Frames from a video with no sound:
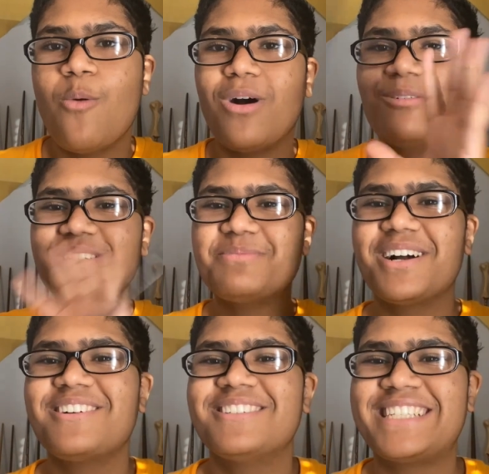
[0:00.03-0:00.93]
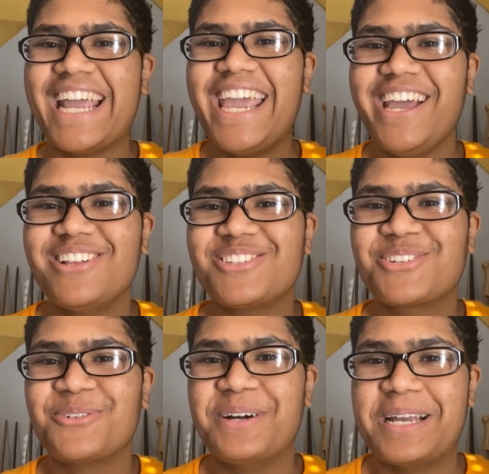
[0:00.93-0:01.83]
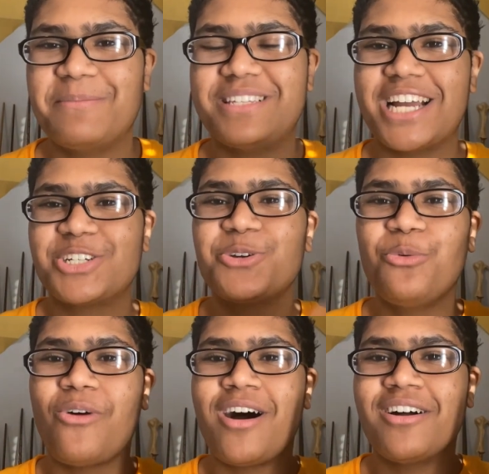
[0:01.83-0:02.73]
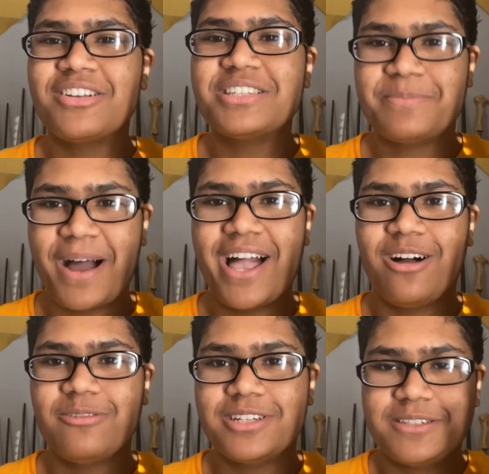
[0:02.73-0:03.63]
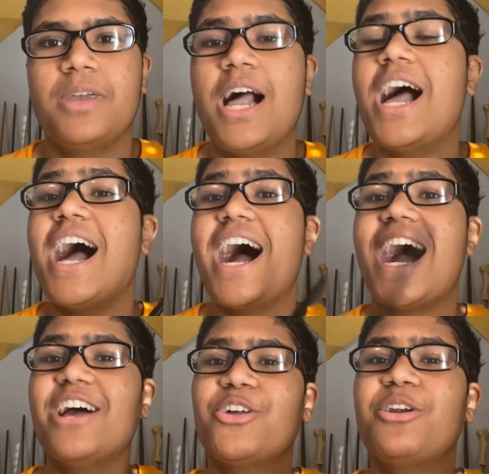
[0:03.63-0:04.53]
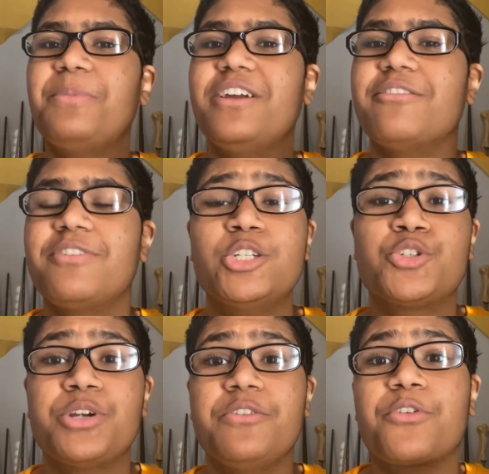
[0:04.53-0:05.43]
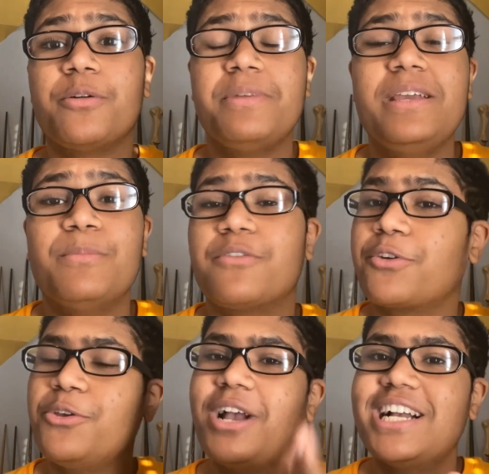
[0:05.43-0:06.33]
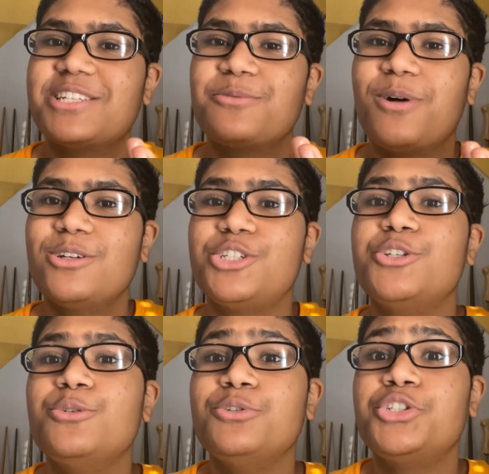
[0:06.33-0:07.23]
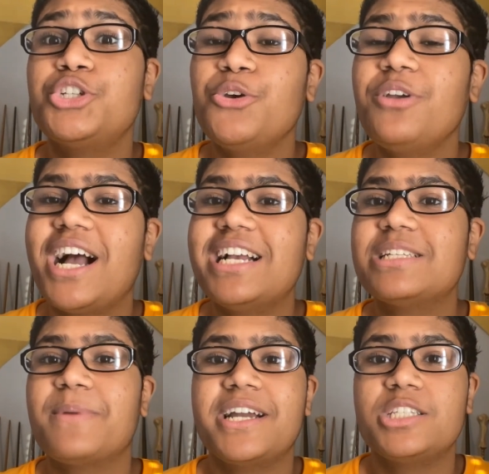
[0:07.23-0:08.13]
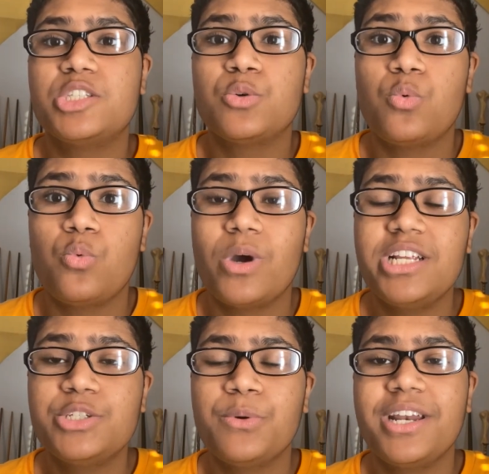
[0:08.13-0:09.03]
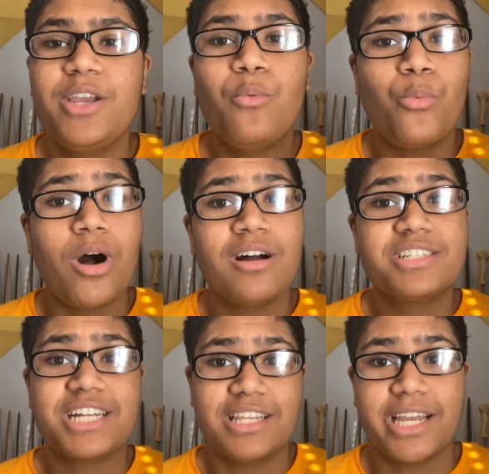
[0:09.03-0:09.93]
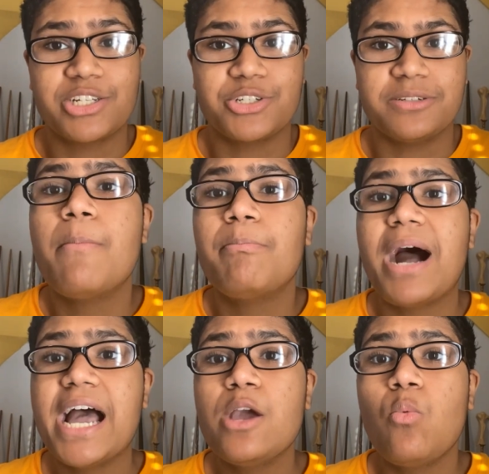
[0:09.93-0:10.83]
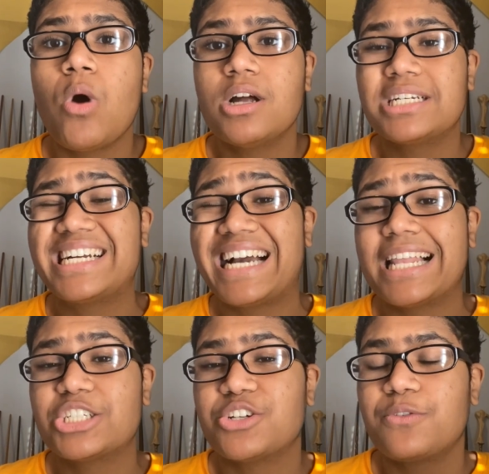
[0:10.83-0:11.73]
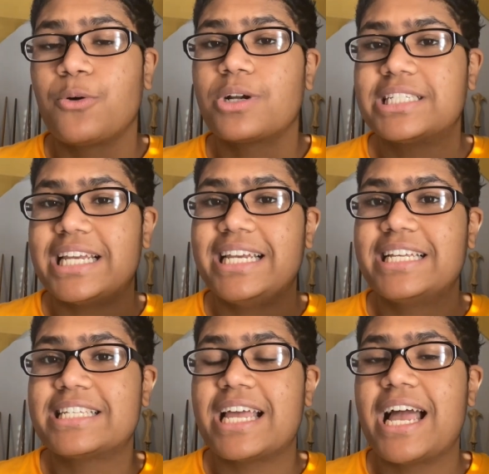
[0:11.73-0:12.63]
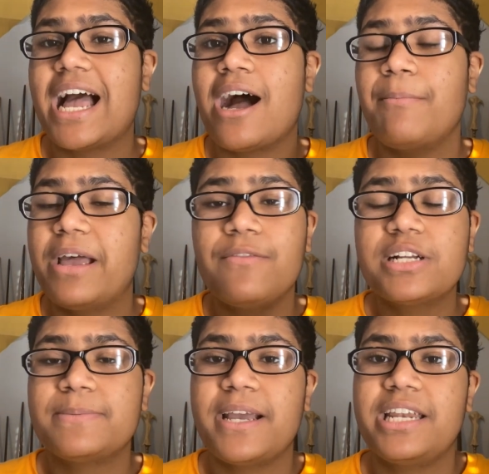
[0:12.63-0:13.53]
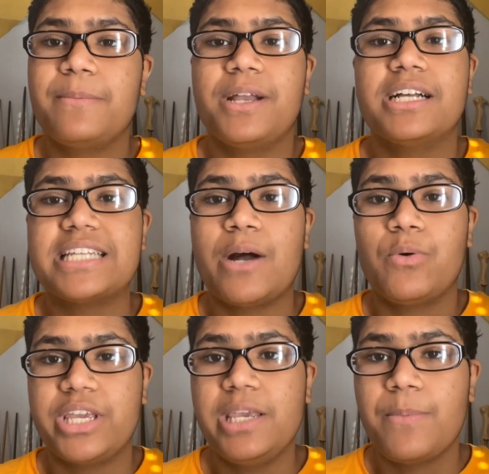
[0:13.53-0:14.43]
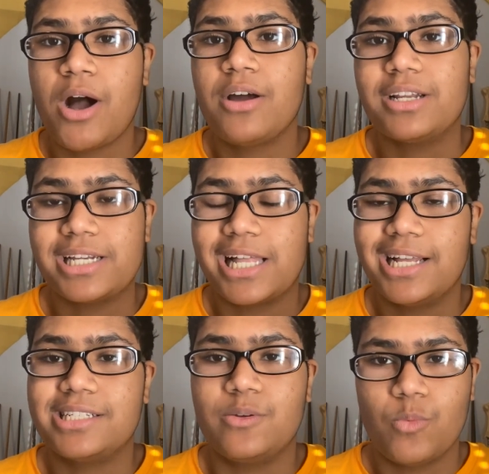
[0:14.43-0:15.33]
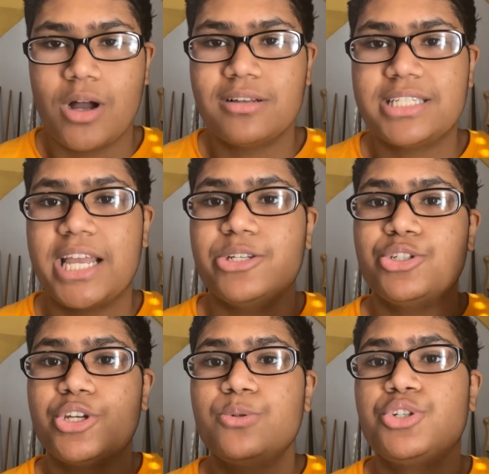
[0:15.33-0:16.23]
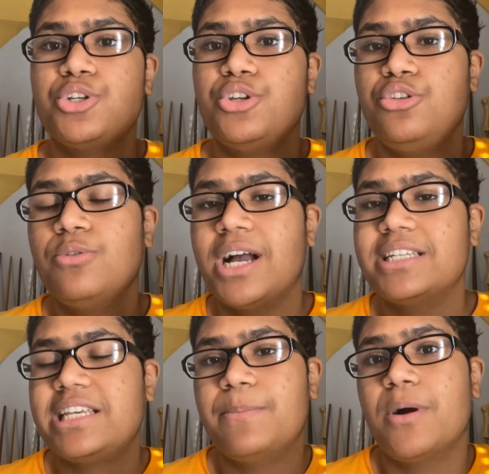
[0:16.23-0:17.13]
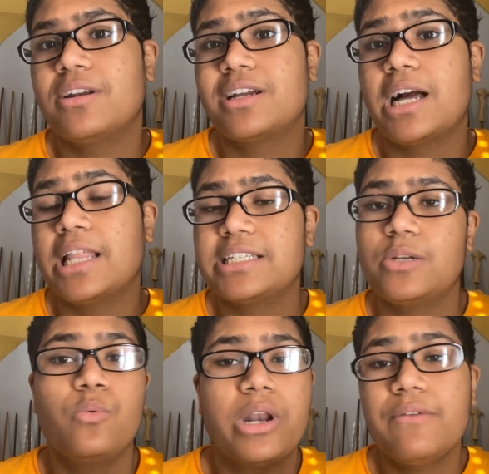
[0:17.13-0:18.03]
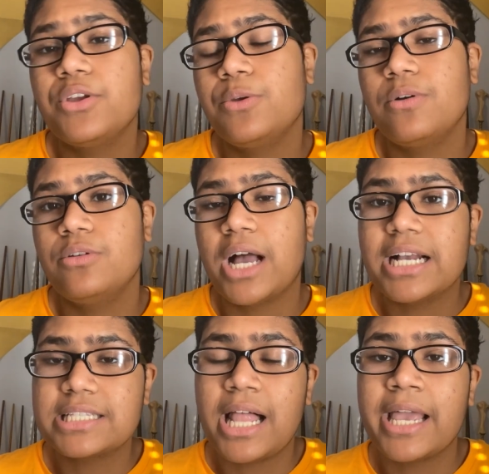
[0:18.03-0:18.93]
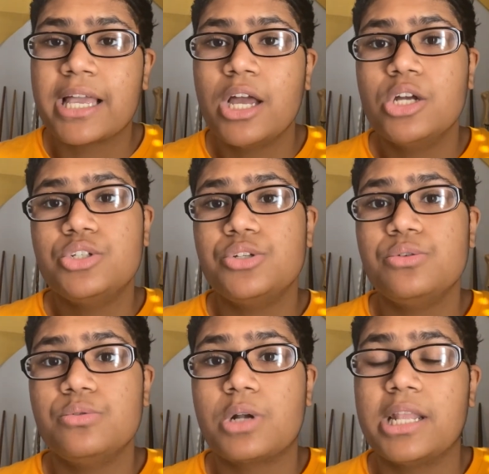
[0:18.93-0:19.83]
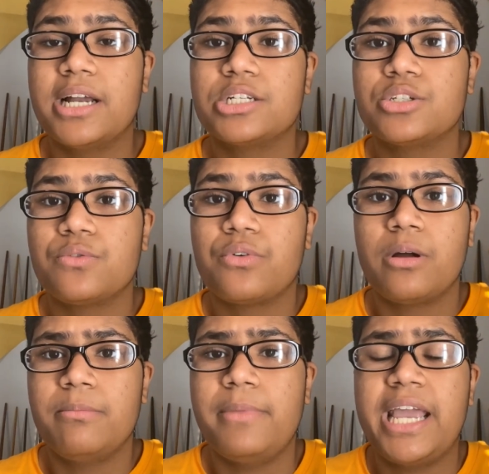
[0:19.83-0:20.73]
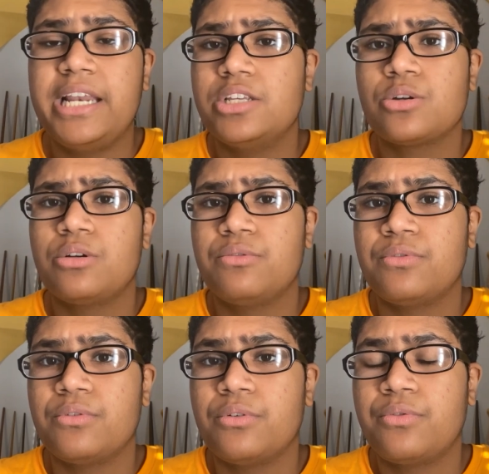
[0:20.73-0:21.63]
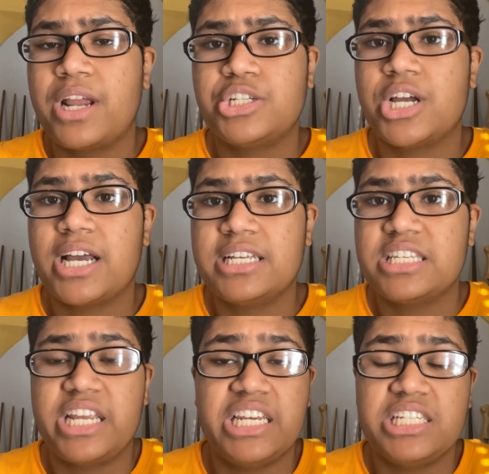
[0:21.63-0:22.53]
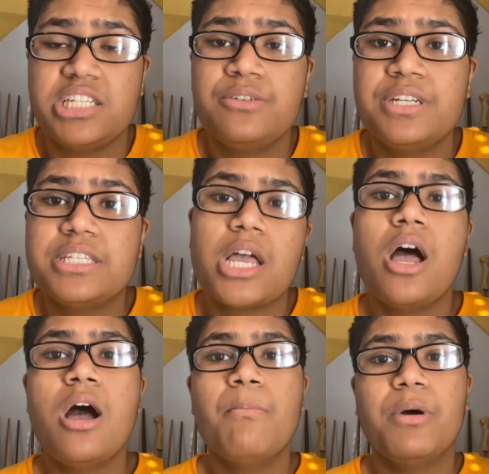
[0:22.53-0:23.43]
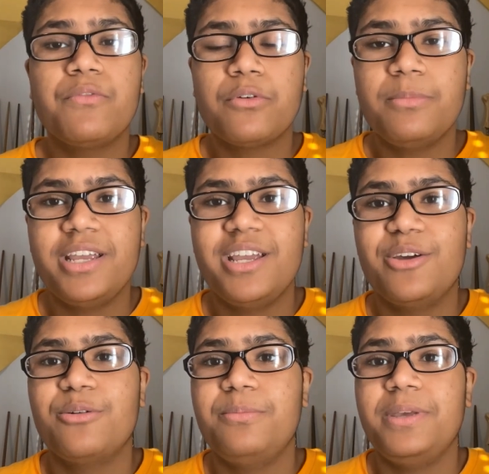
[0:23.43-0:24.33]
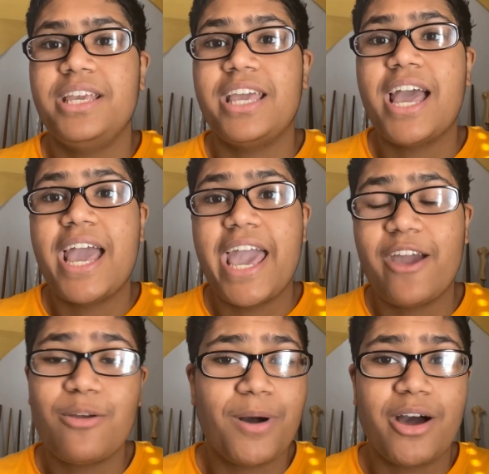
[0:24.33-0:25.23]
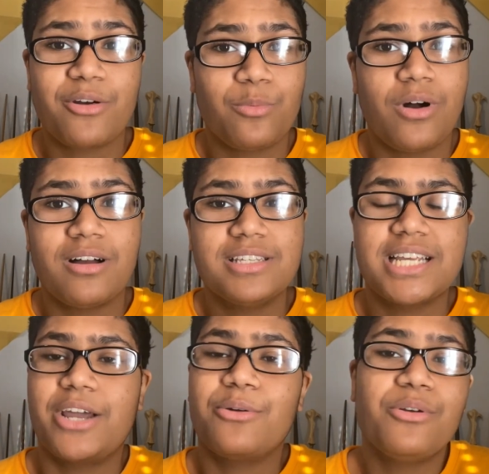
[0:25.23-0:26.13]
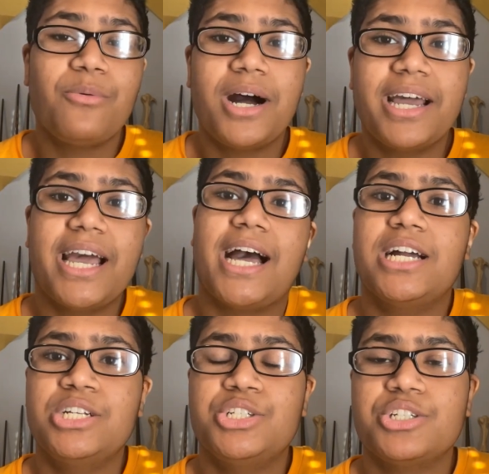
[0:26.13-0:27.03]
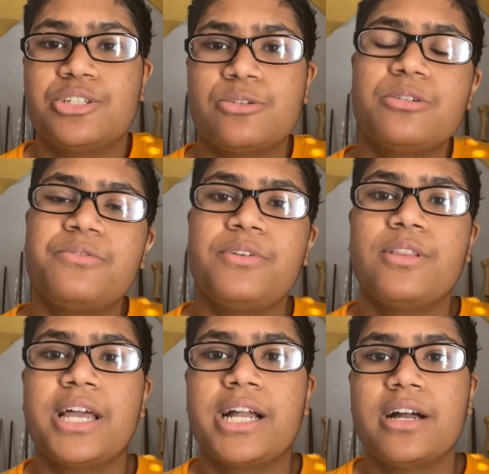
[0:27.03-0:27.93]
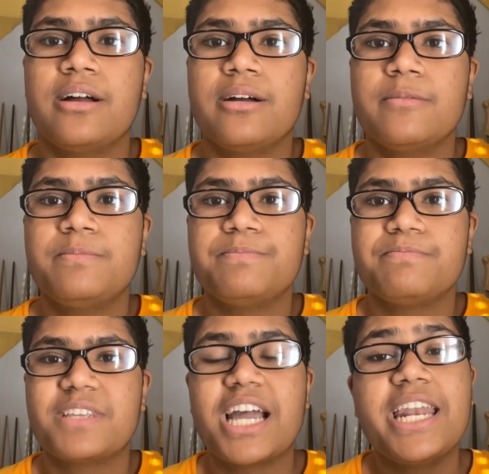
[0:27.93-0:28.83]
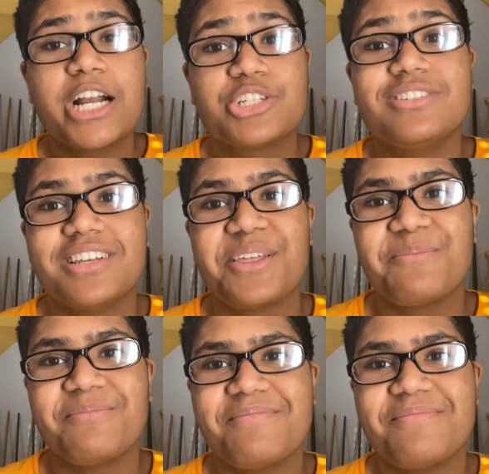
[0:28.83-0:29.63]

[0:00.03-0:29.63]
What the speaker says: Welcome to Muggles and Squibs Enter Wands by Elvyn. I thought it'd be a fun treat for me, but for you guys as well, to show you guys my 2020 wand collection. My wand collection, of course, is ever expanding because I will keep on collecting wands, and so should you guys keep on collecting whatever you guys like to collect from any sort of franchise in any series. But for me, it'll be Harry Potter wands. I don't know why, I just sort of feel like a connection to them.